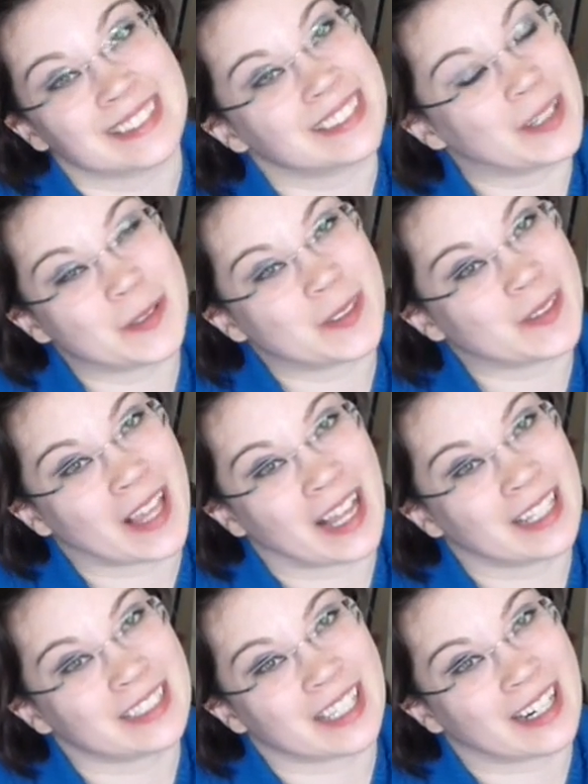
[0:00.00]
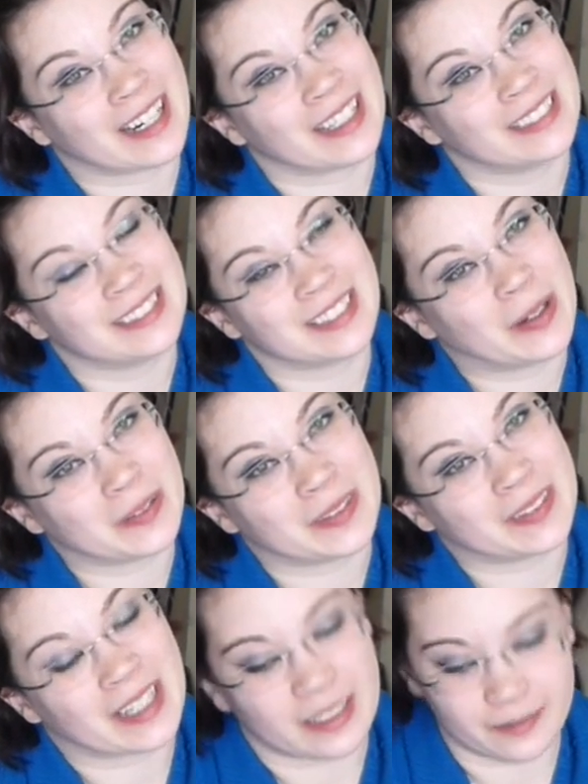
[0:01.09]
Don't do that, Sarah. Don't
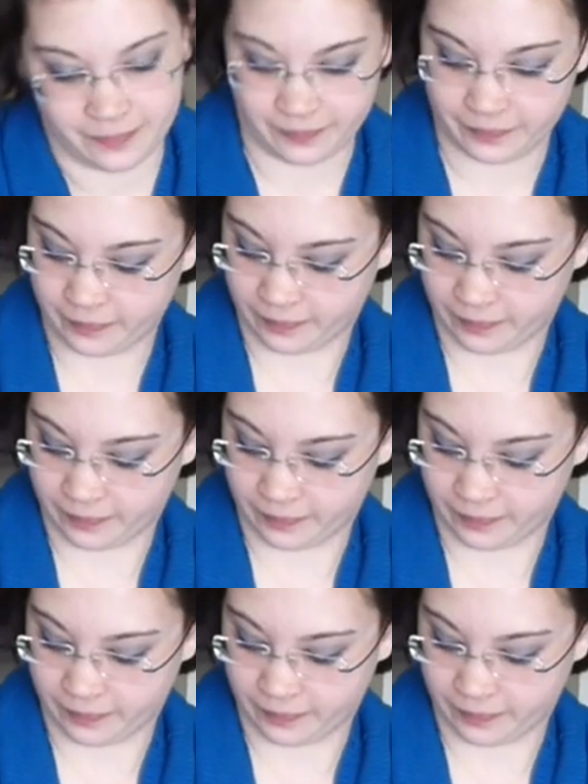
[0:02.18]
do that.